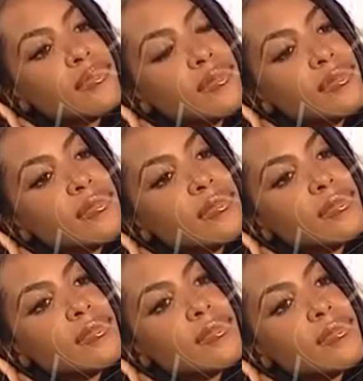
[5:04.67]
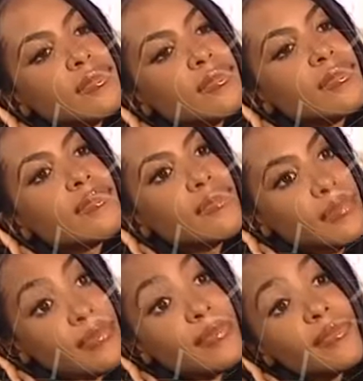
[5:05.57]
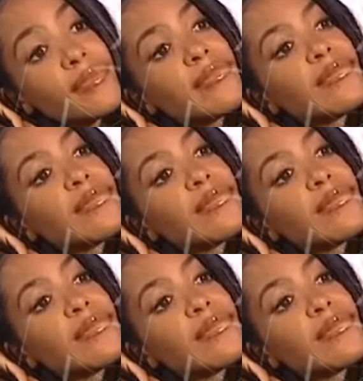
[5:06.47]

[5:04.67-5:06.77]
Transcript: experience singing with Gladys Knight on stage.